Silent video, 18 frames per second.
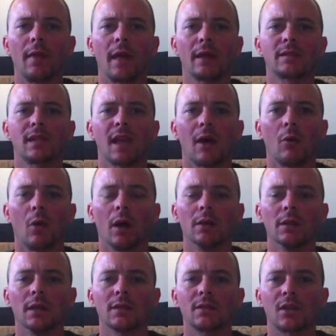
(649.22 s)
that's that
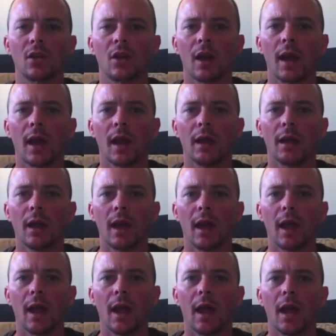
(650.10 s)
one. Let's go ahead
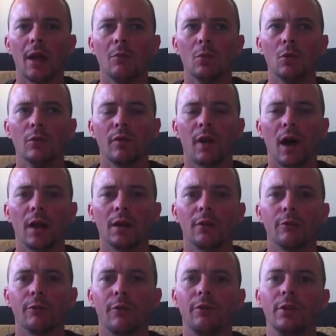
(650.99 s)
and move on to
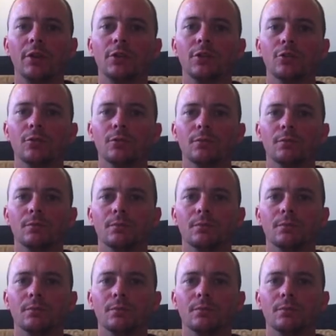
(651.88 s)
52.